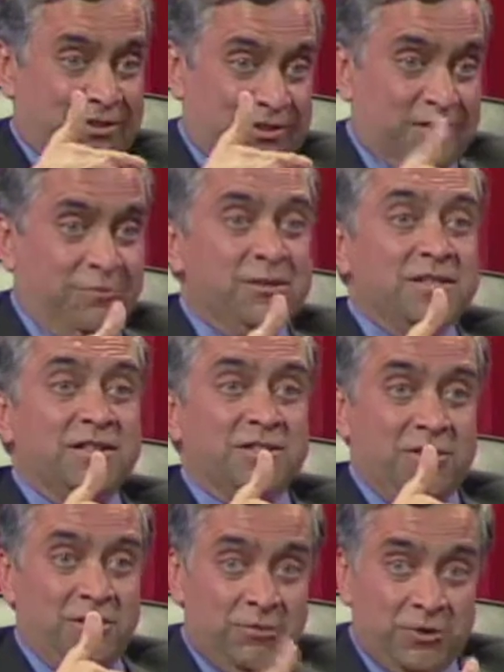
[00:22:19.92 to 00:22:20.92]
services and
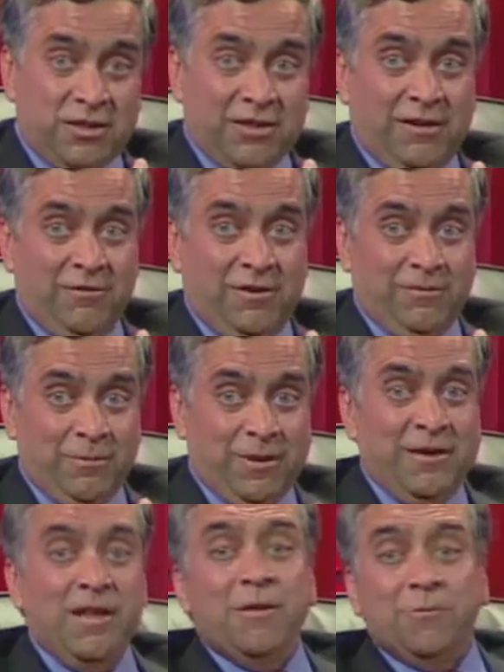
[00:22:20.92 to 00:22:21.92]
solution
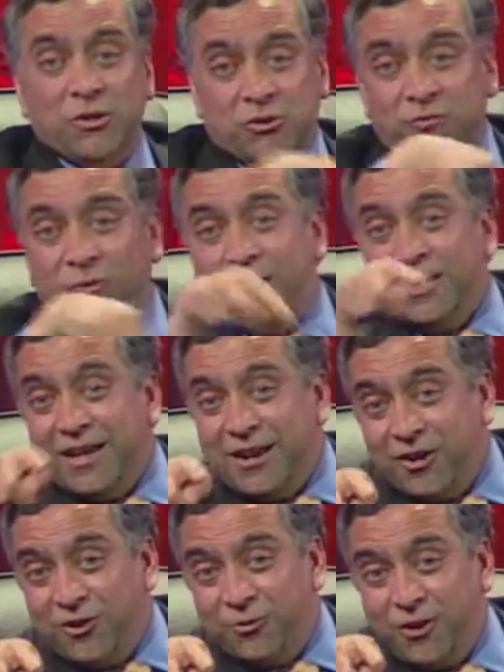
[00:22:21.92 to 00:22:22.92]
development based on what they
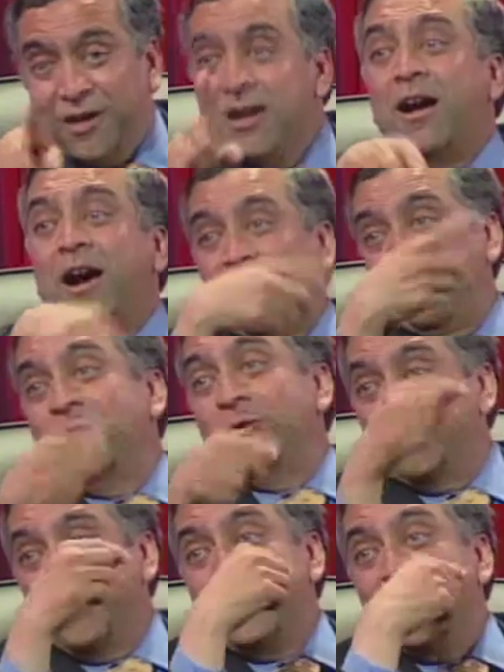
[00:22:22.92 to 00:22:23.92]
are doing. Are we going to
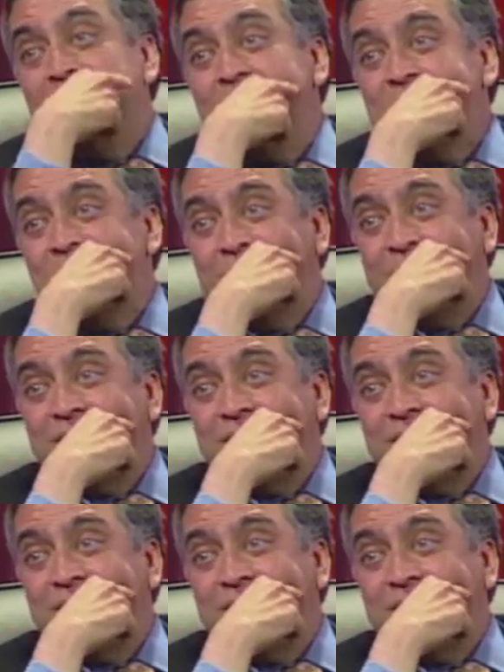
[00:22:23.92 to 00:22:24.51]
meet their needs or not?